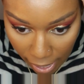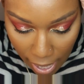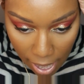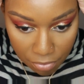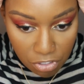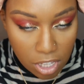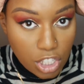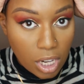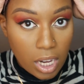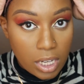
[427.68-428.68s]
after
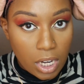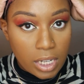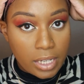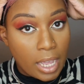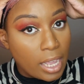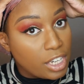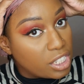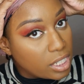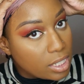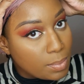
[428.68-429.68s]
gelling down the edges